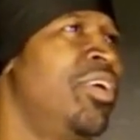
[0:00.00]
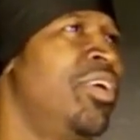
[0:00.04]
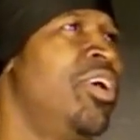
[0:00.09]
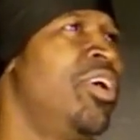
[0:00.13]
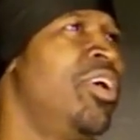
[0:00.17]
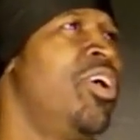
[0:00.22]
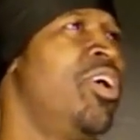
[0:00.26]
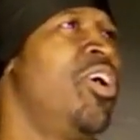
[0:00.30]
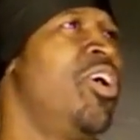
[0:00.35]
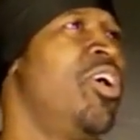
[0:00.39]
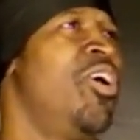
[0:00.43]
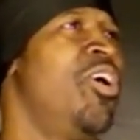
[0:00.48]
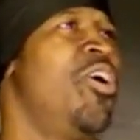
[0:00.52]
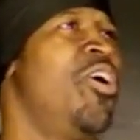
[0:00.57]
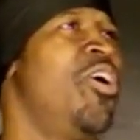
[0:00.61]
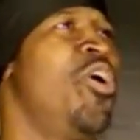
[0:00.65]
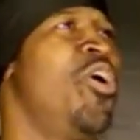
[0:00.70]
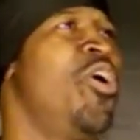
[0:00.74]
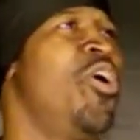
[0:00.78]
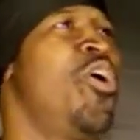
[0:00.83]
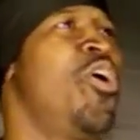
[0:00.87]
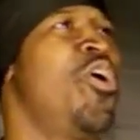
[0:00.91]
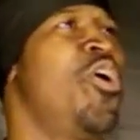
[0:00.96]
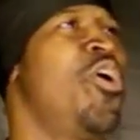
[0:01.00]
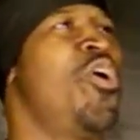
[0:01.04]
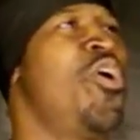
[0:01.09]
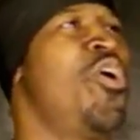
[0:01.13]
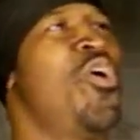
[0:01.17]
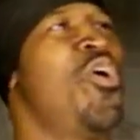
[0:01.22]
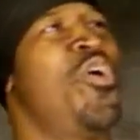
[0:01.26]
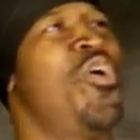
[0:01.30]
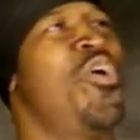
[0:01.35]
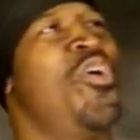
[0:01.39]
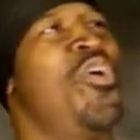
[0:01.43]

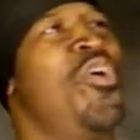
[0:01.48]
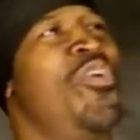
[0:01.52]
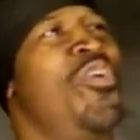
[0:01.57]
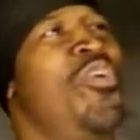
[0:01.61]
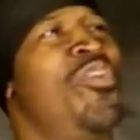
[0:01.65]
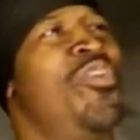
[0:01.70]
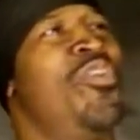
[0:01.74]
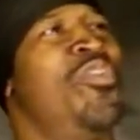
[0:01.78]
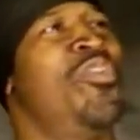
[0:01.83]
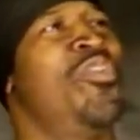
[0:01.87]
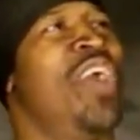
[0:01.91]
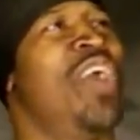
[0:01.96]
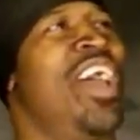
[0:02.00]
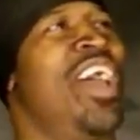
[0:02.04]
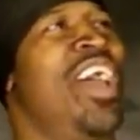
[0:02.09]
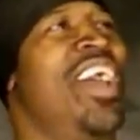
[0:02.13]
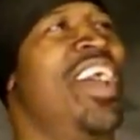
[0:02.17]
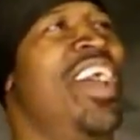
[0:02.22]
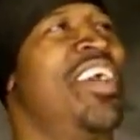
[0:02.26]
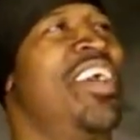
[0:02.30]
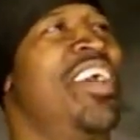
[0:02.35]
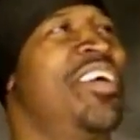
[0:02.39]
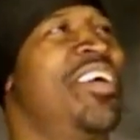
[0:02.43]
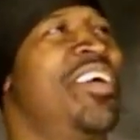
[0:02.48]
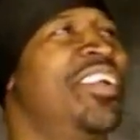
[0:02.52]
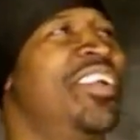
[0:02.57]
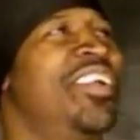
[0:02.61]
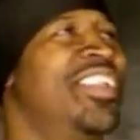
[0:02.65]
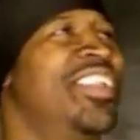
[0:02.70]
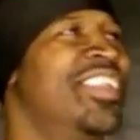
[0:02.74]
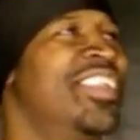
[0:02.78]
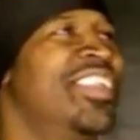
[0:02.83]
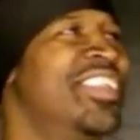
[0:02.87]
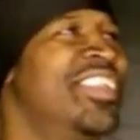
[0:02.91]
Oh, wow.
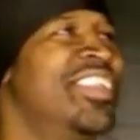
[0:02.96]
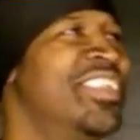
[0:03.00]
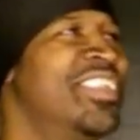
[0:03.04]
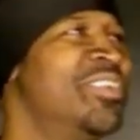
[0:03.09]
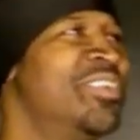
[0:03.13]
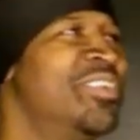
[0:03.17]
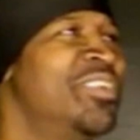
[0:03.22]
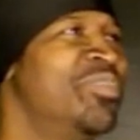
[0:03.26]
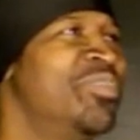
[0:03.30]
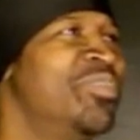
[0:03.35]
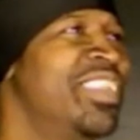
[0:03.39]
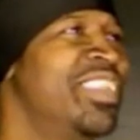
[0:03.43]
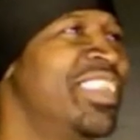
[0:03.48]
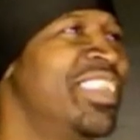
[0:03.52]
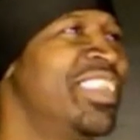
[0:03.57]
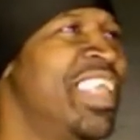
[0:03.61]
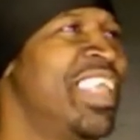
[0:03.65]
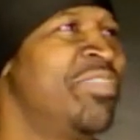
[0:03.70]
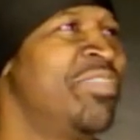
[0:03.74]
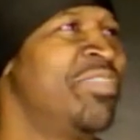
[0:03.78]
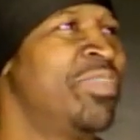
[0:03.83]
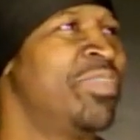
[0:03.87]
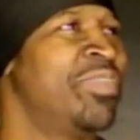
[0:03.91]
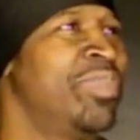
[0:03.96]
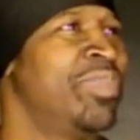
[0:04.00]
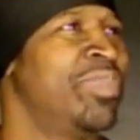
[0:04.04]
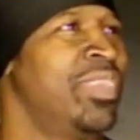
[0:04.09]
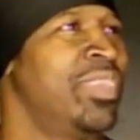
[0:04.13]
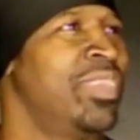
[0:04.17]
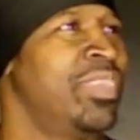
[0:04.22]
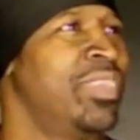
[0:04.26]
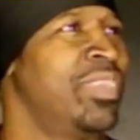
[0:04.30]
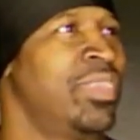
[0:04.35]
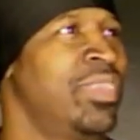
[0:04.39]
Really? That's for
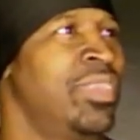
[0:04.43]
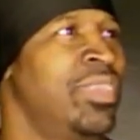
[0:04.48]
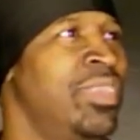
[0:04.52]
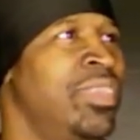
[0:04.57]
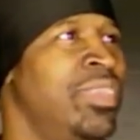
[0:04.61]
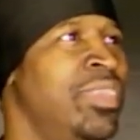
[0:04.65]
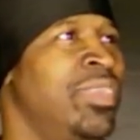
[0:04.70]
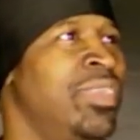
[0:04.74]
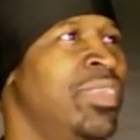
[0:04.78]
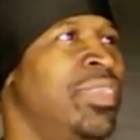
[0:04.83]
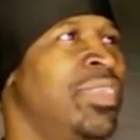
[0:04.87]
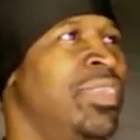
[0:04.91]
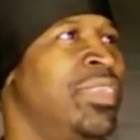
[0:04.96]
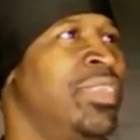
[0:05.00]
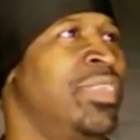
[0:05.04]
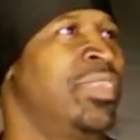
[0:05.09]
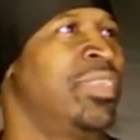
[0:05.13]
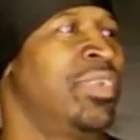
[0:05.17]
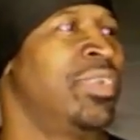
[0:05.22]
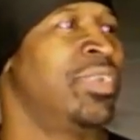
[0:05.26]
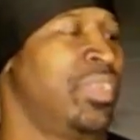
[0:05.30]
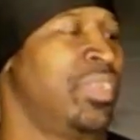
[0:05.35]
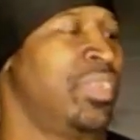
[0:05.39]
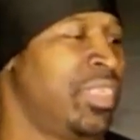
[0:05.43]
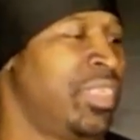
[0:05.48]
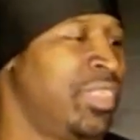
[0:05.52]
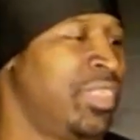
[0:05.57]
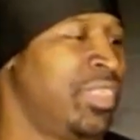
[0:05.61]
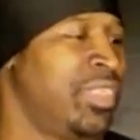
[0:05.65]
me? Yeah, no, you gonna